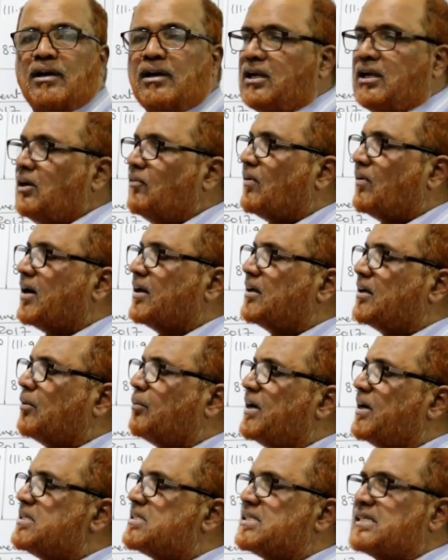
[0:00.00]
divided
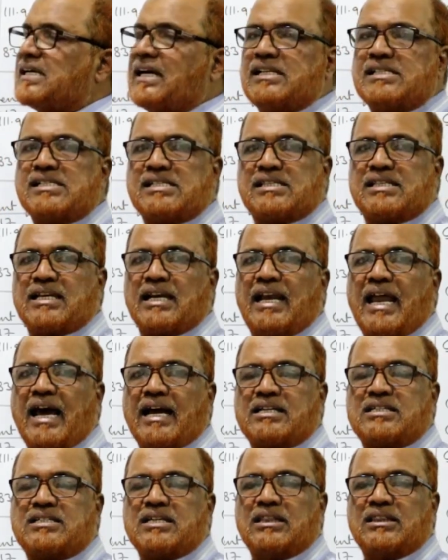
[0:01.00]
by sales
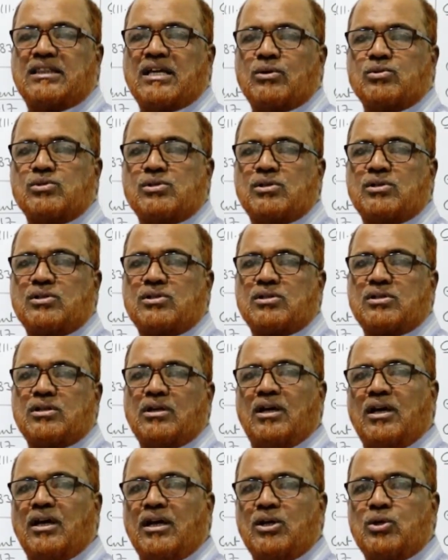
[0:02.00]
3,10,000
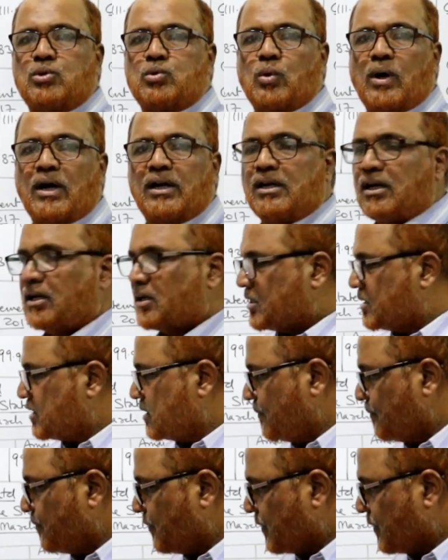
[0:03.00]
into 100